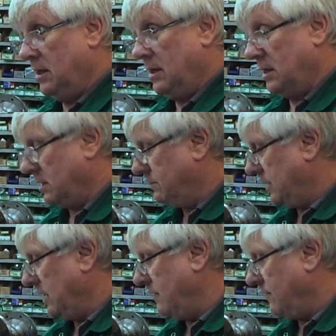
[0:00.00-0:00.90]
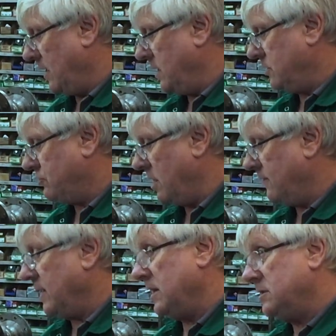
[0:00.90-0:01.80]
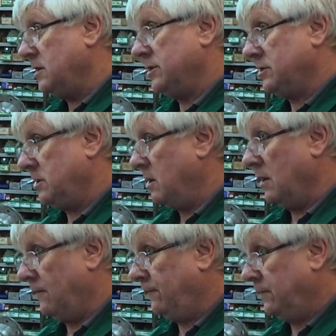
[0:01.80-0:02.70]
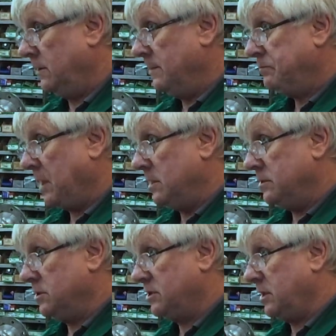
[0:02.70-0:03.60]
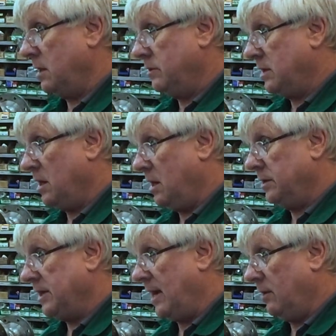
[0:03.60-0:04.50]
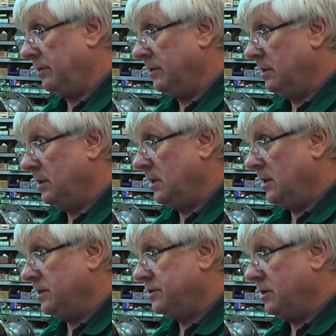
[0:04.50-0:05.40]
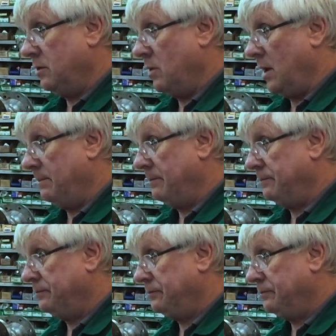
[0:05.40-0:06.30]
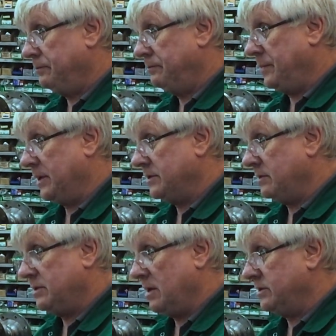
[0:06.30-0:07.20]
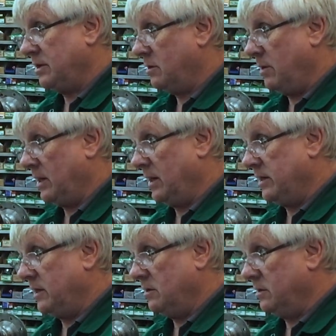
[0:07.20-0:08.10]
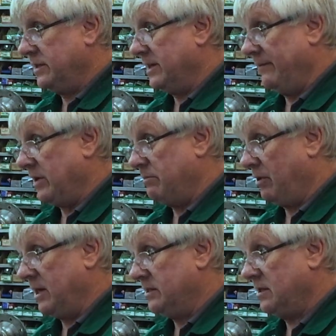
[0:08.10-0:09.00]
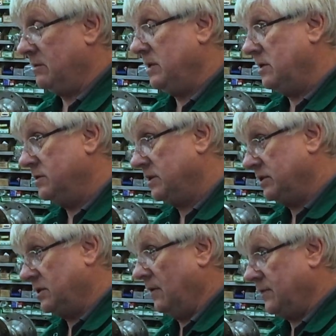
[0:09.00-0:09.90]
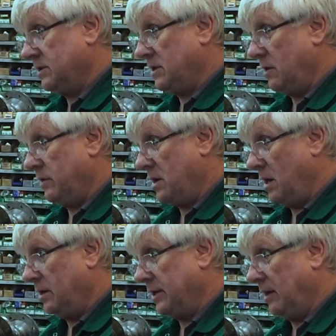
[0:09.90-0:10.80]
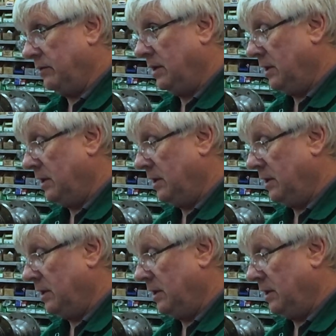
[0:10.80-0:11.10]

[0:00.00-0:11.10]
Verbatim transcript: And I believe that he drove it into the surf to slow the car down, to um, because it was going so quickly and he didn't have any brakes. So he used the surf to slow the car down.